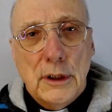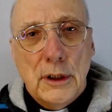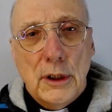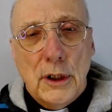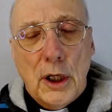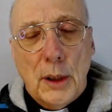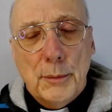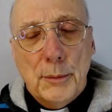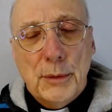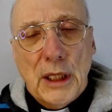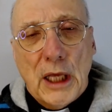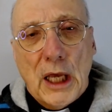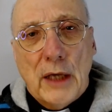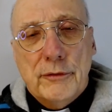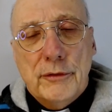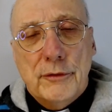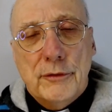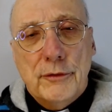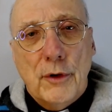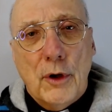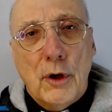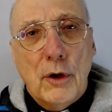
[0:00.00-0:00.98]
On behalf
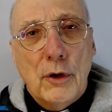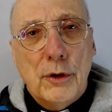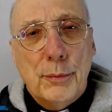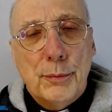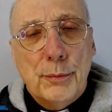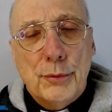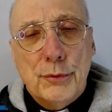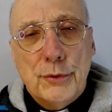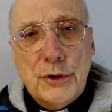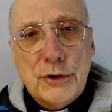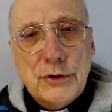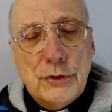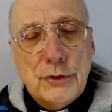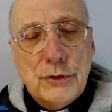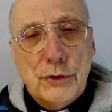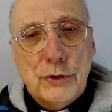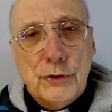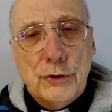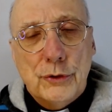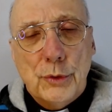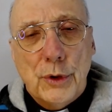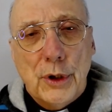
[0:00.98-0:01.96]
of all the
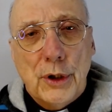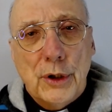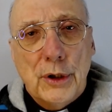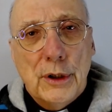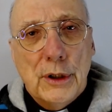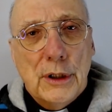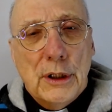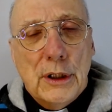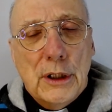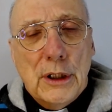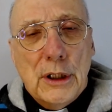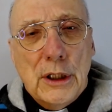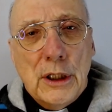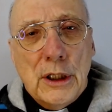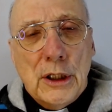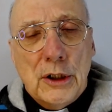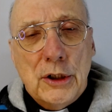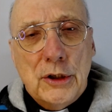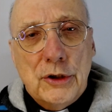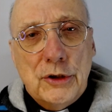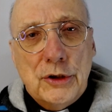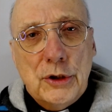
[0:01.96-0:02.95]
parishioners who are
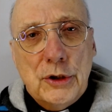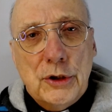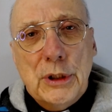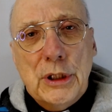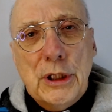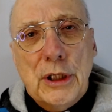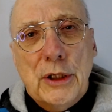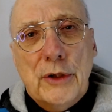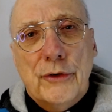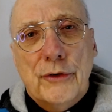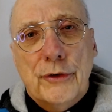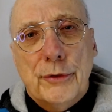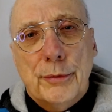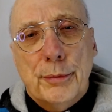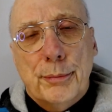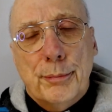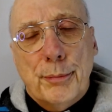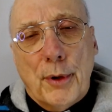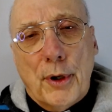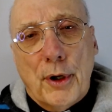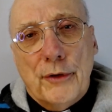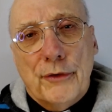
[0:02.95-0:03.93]
continuing as
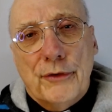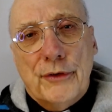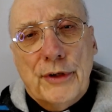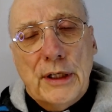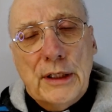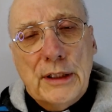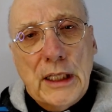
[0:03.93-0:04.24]
part of St.